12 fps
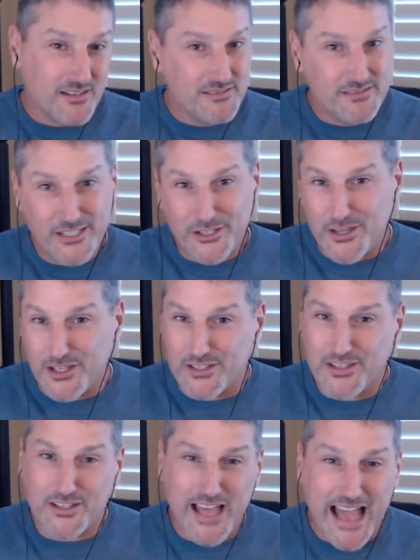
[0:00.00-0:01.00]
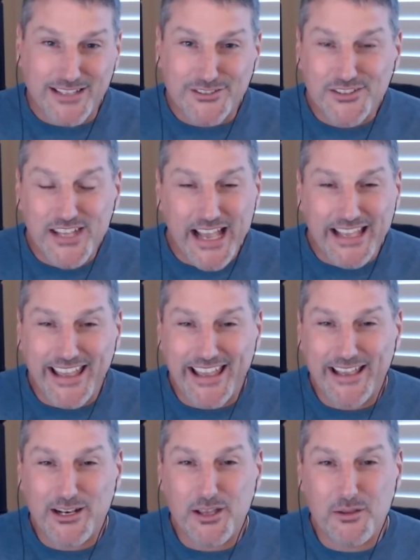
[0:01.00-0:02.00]
The last
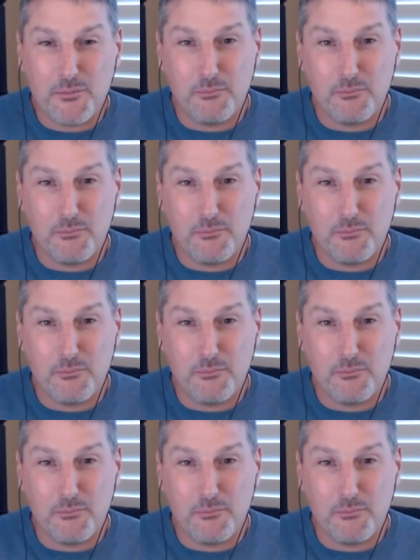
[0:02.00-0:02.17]
decade,